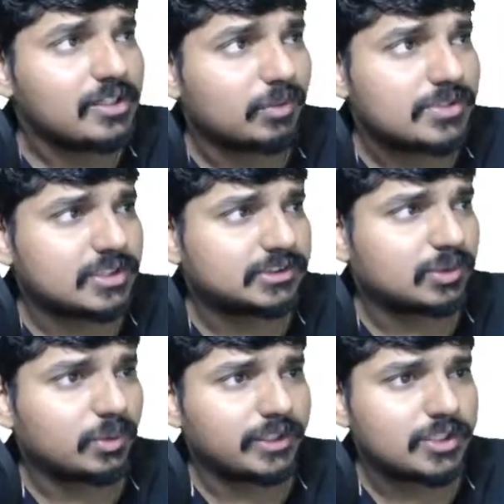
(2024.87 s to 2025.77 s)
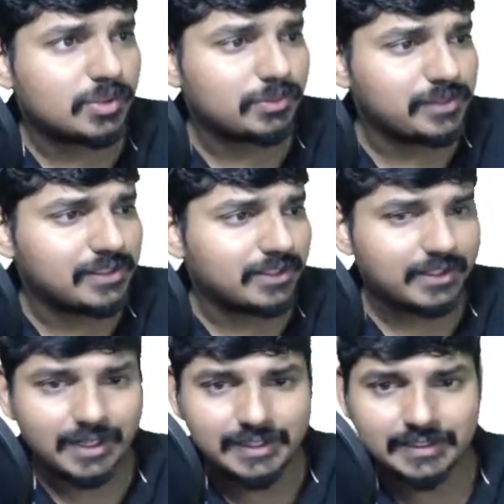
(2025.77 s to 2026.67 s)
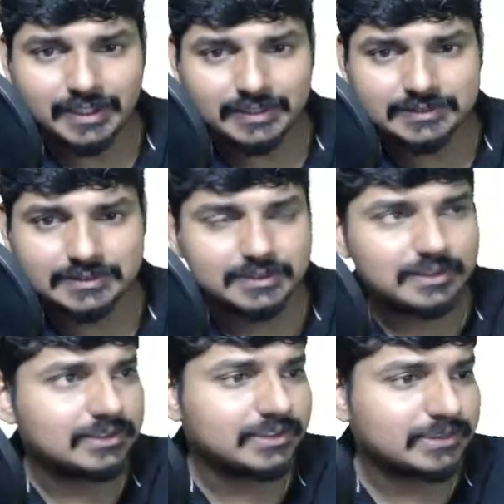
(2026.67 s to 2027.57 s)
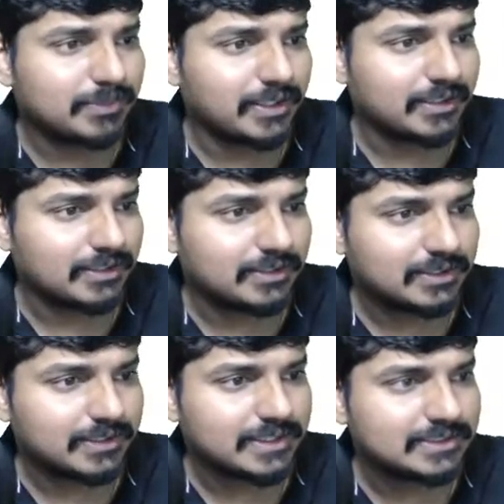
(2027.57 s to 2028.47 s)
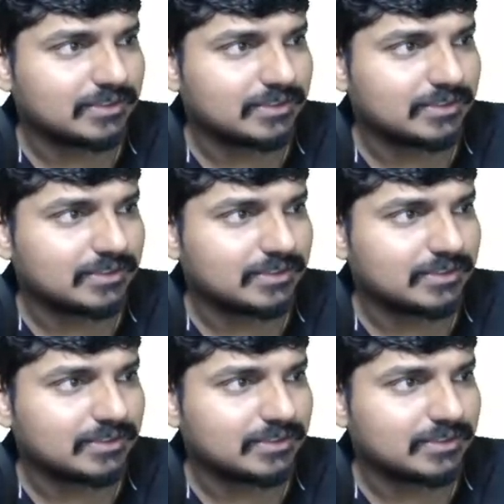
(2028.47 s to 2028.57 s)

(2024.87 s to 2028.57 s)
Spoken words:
which is going to be the right answer in this particular case.